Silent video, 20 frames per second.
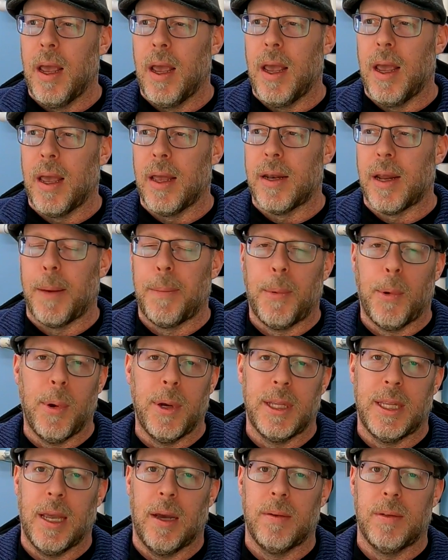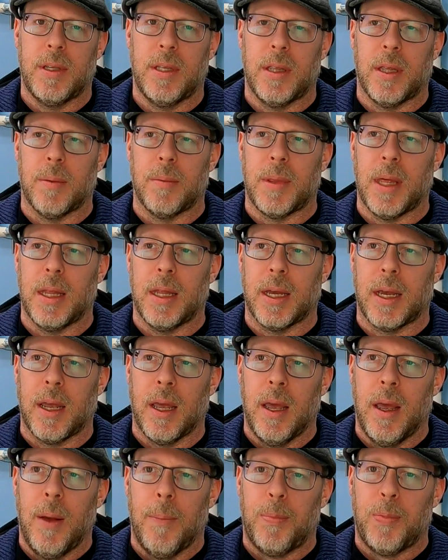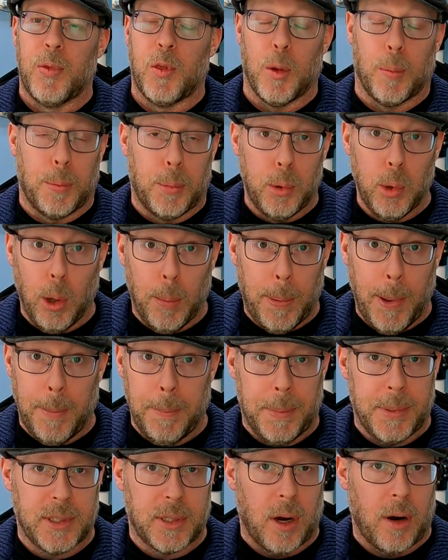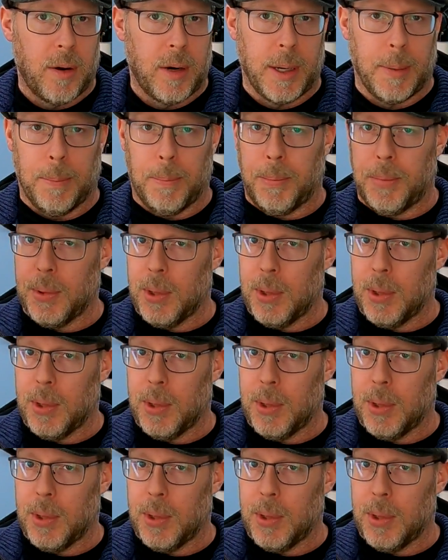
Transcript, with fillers: And I point out to them that, like, the pool pump is already